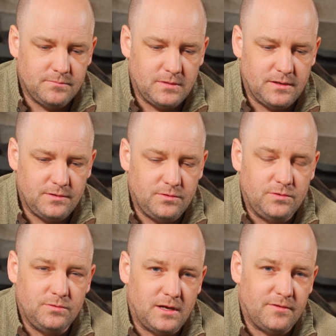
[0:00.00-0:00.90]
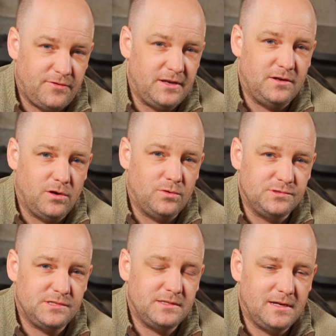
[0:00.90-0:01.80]
fitted
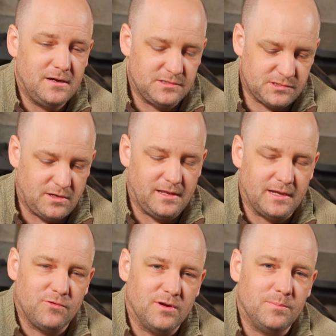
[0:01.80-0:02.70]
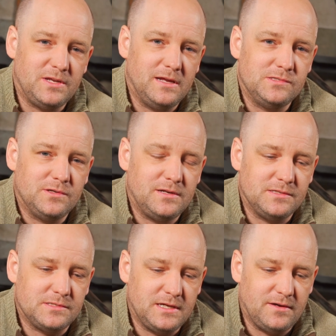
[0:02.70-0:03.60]
hose in there. It's got like crimped ends on it
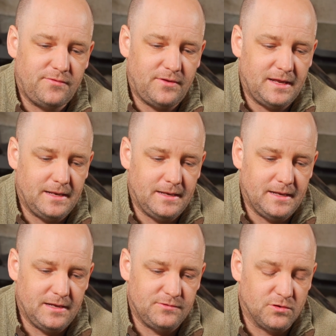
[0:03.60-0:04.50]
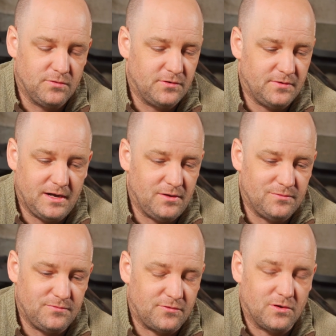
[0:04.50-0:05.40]
and stuff, and drove it
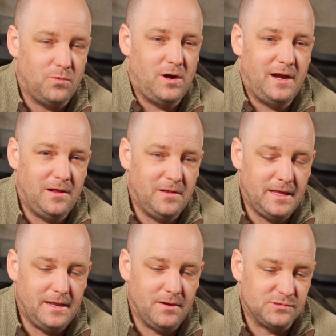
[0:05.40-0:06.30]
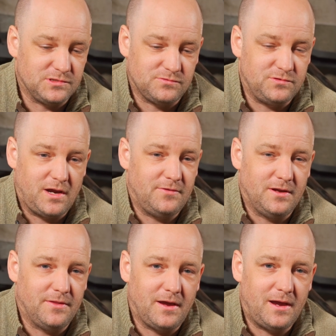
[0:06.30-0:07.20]
around for a while. And I was just driving
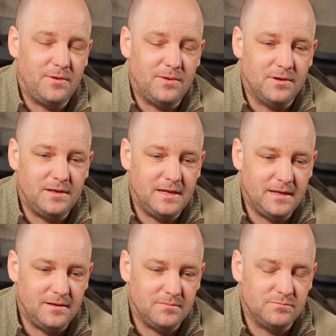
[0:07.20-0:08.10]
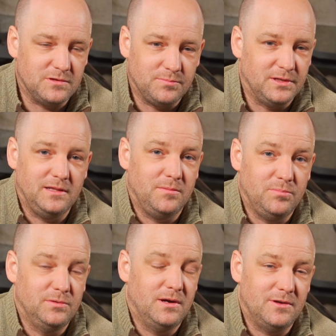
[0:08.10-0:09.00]
down the highway one day, and it completely
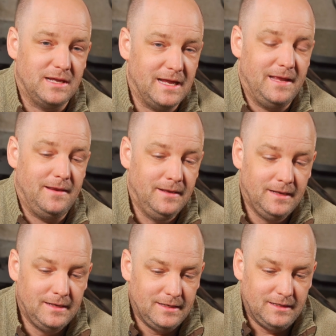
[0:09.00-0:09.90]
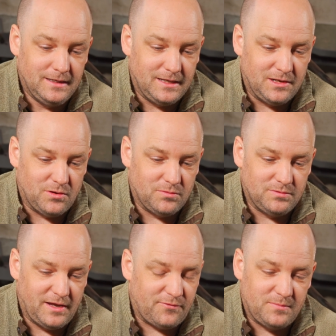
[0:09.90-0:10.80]
blew out again. You know,
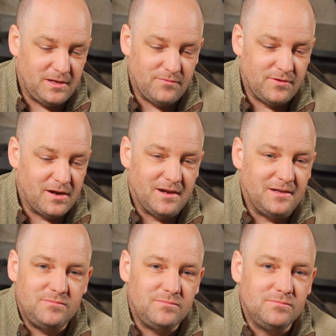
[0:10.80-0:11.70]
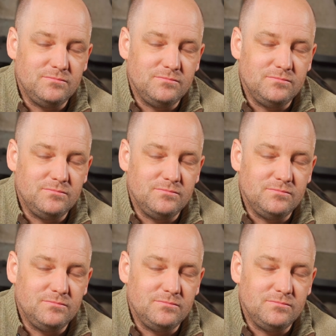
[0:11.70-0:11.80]
left me in a very,